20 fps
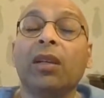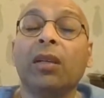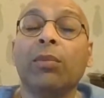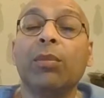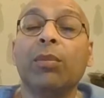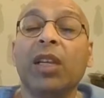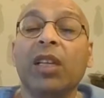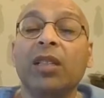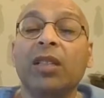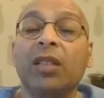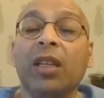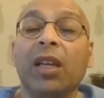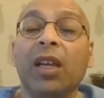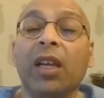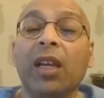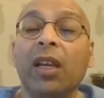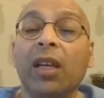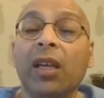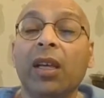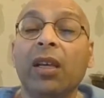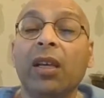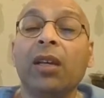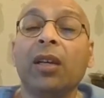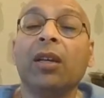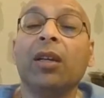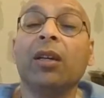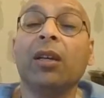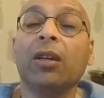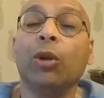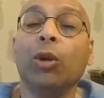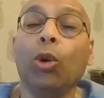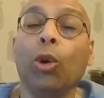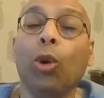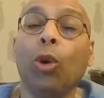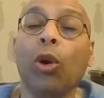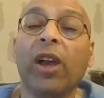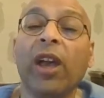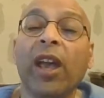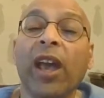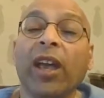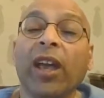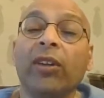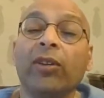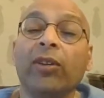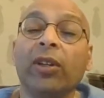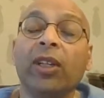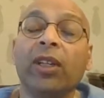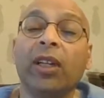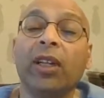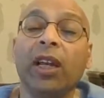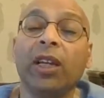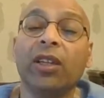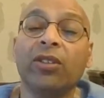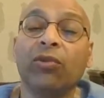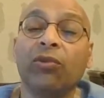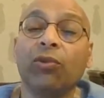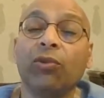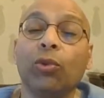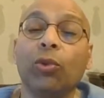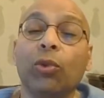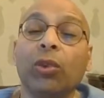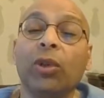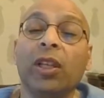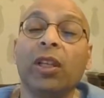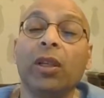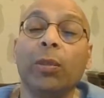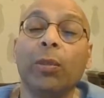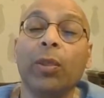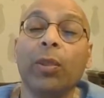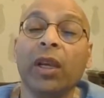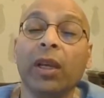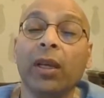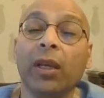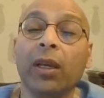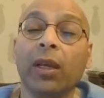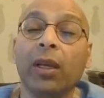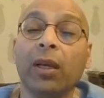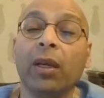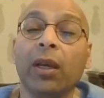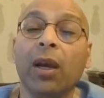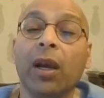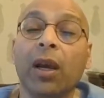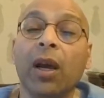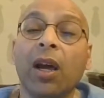means eating low calorie dense food in the beginning